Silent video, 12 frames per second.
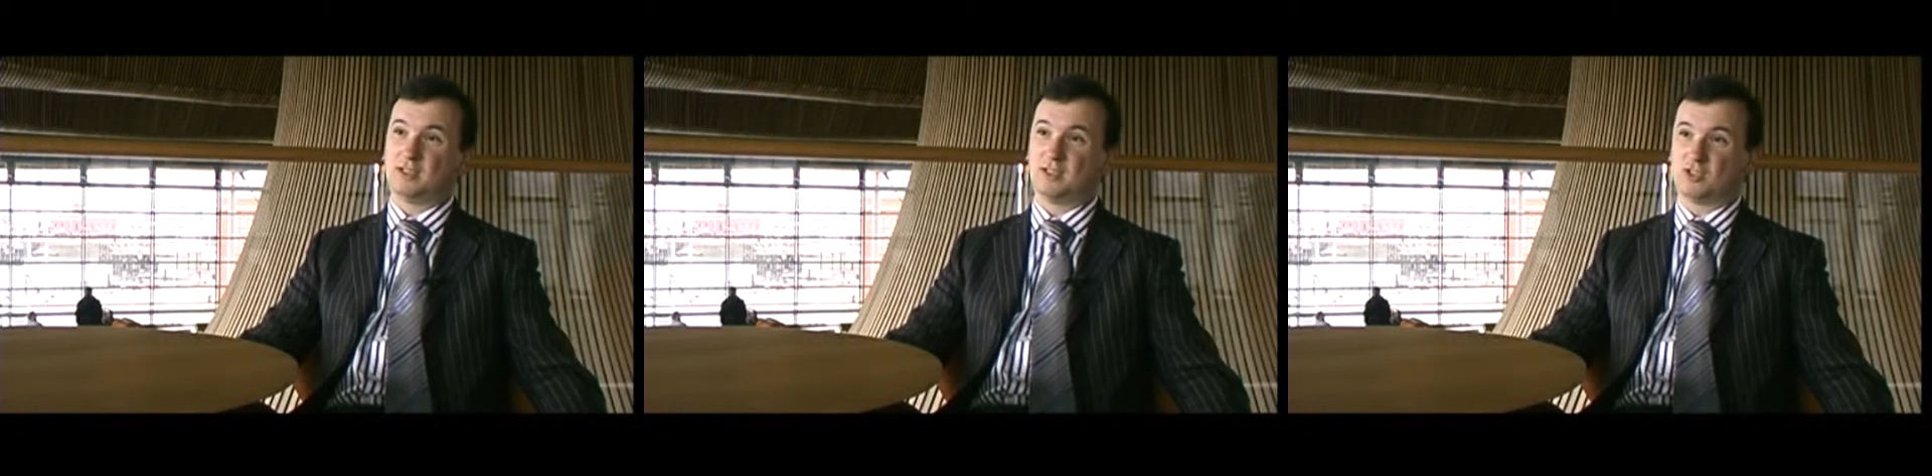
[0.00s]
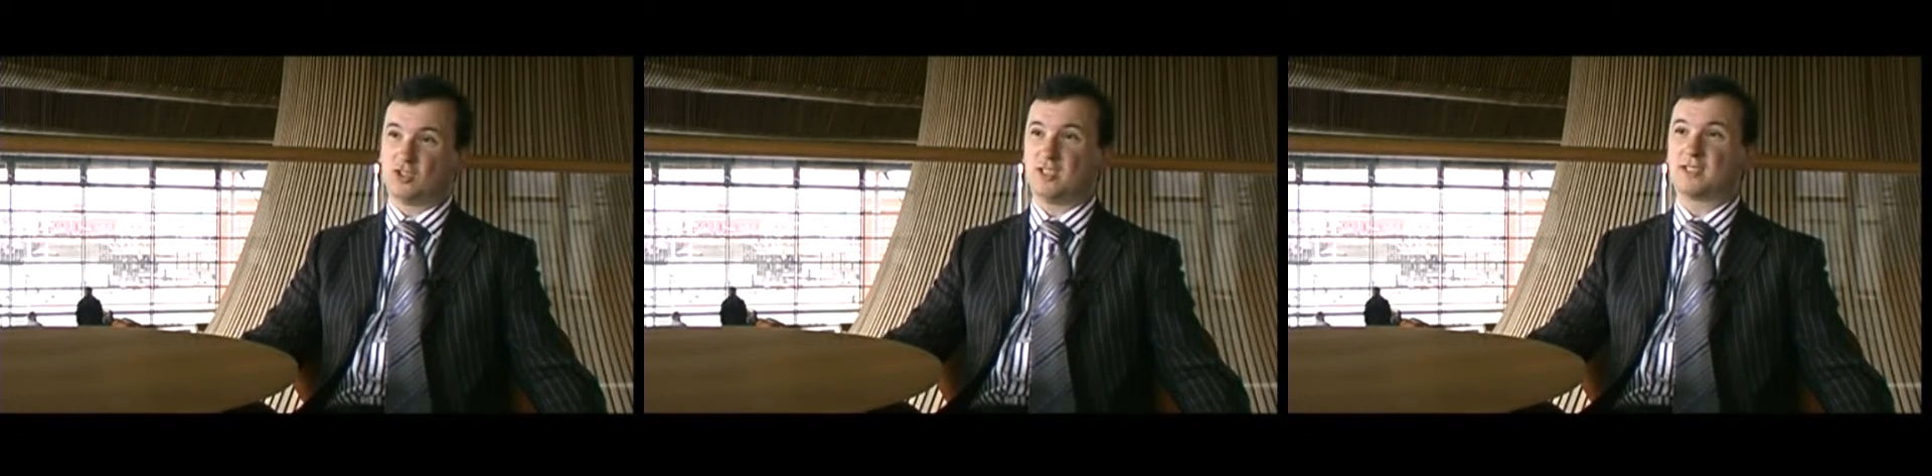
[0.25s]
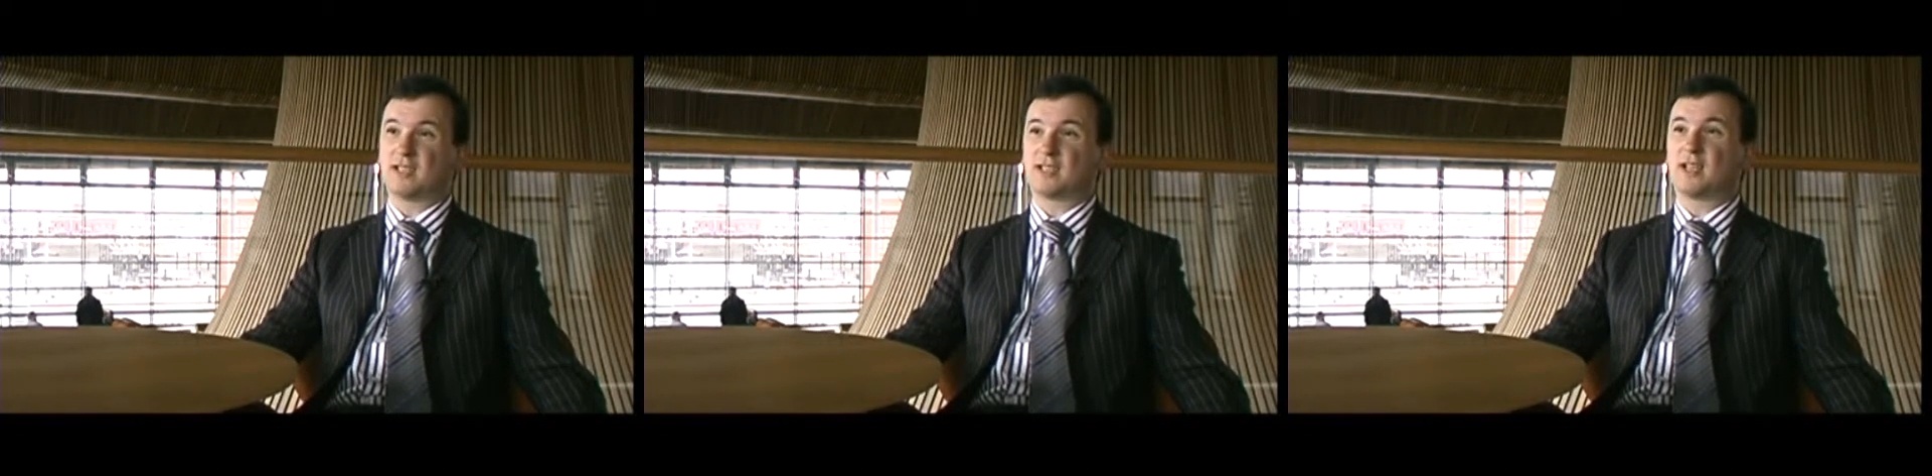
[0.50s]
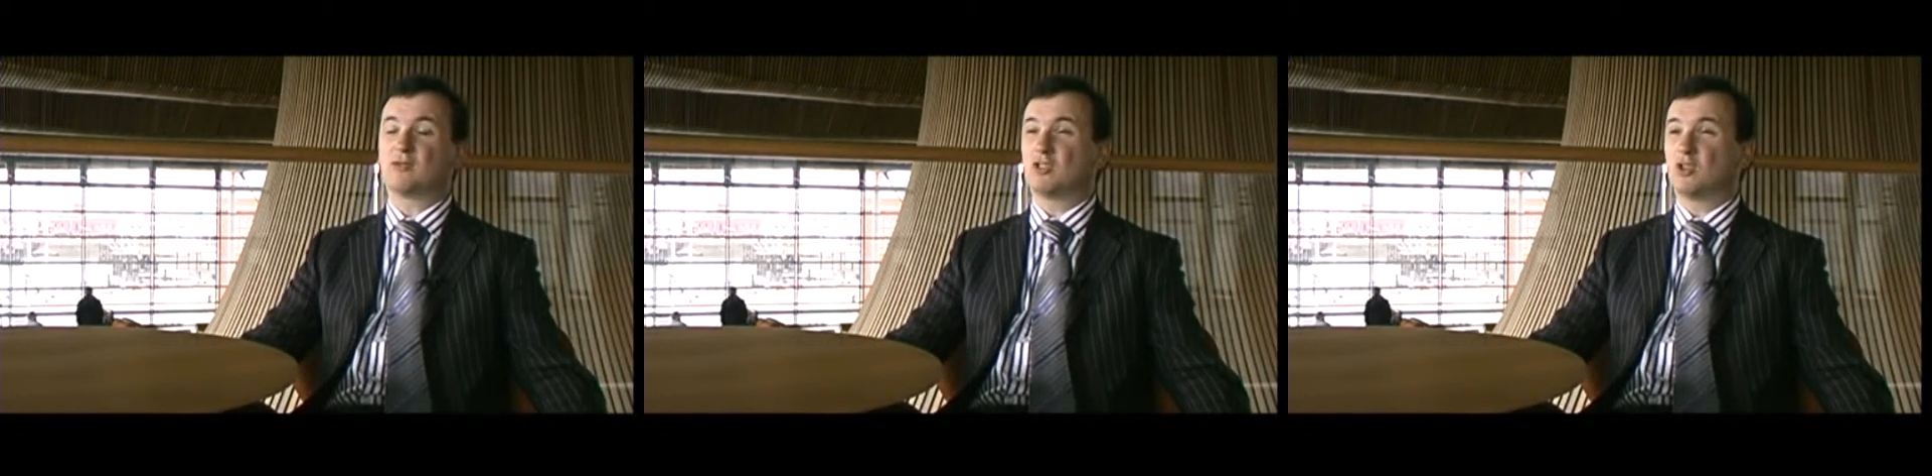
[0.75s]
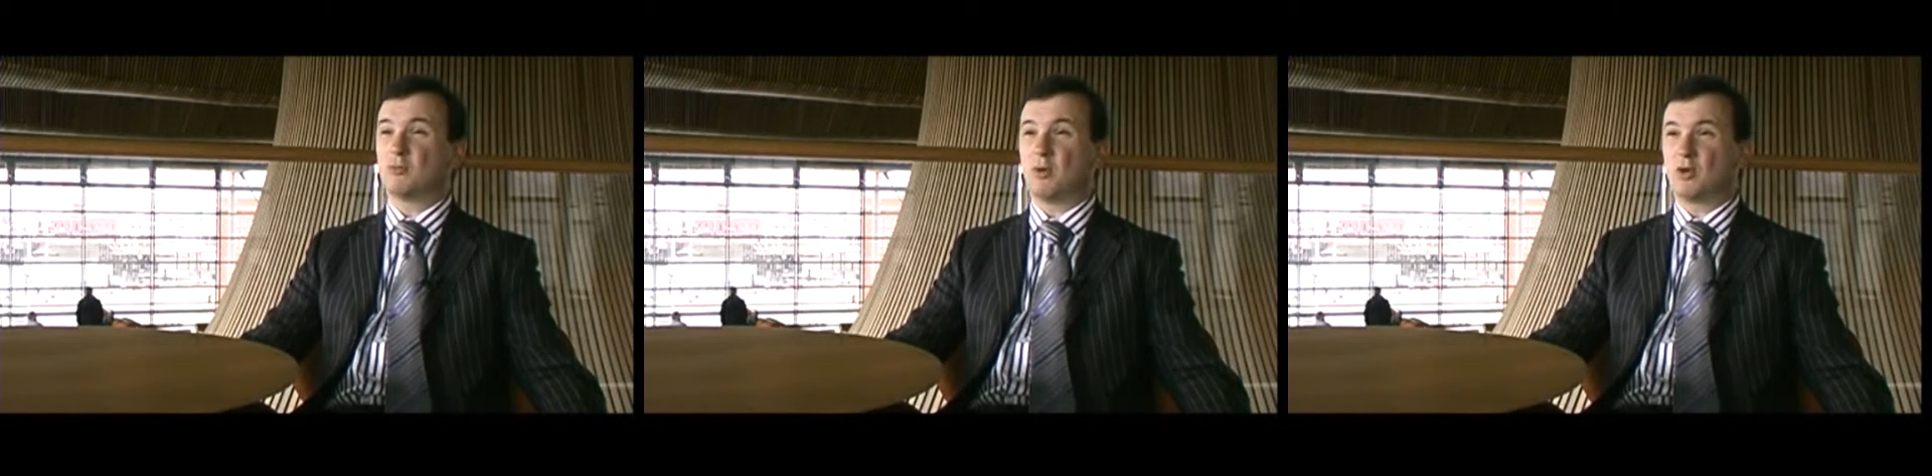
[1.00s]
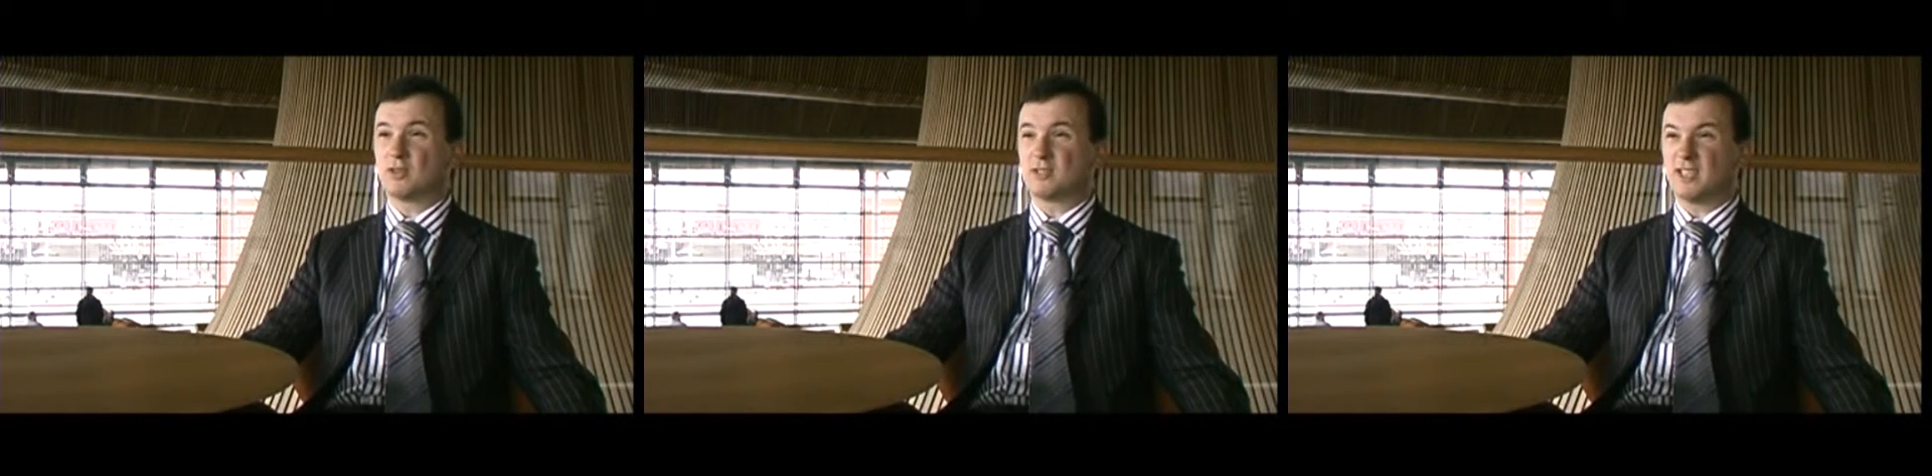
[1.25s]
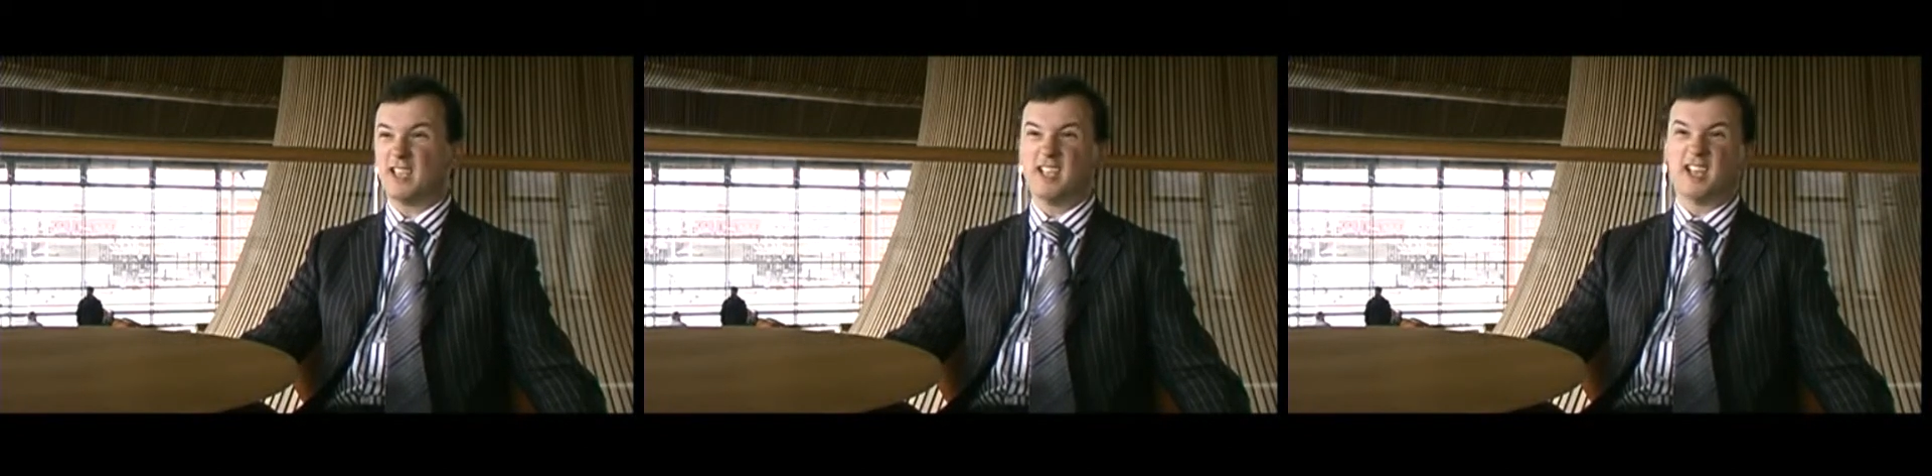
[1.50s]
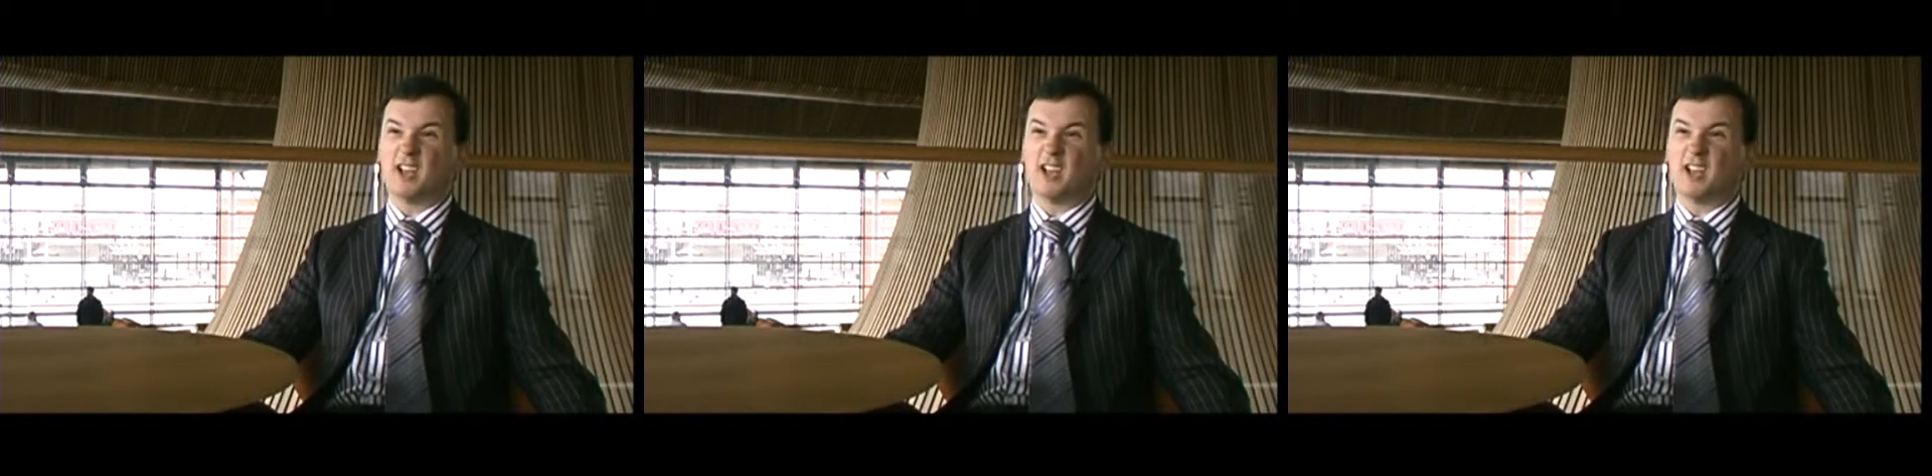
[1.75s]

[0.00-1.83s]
that she set out in her policy.